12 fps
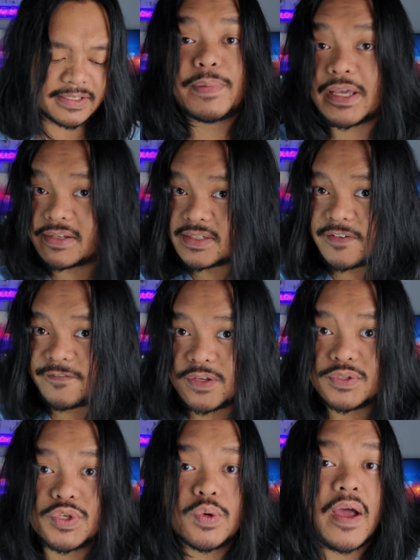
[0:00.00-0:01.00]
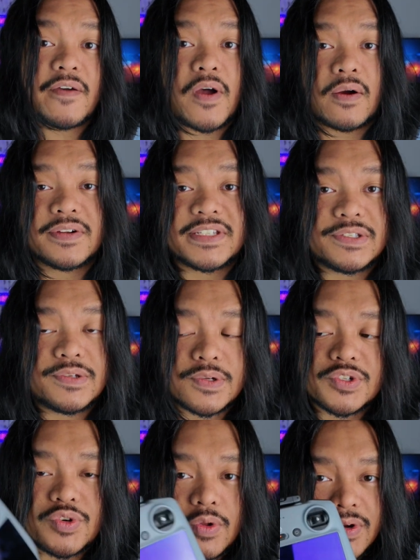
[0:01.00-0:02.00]
Because if you do have the RC2
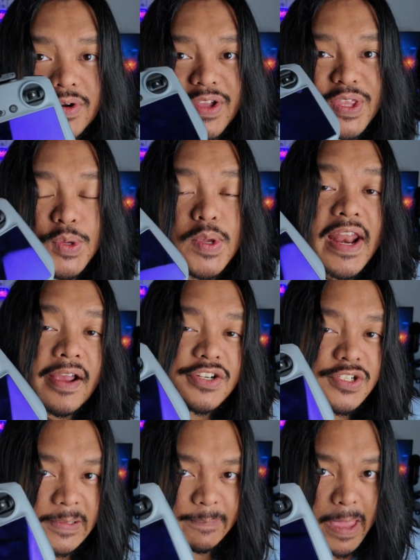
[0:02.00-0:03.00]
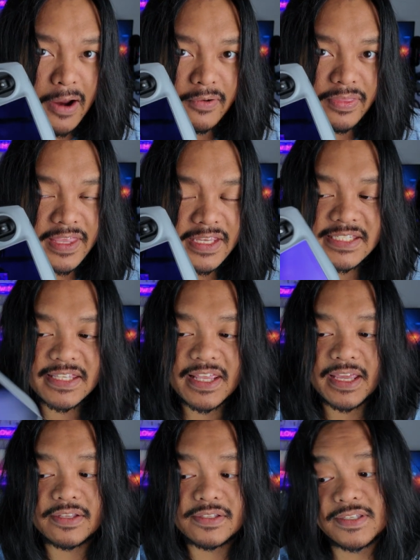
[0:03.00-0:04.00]
controller, you can actually pair this
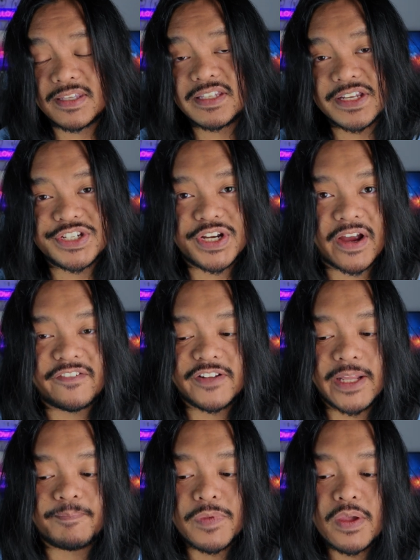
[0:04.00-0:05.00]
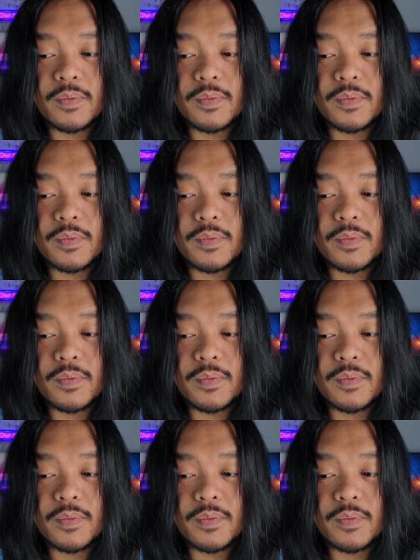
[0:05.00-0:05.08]
thing to the DJI Flip,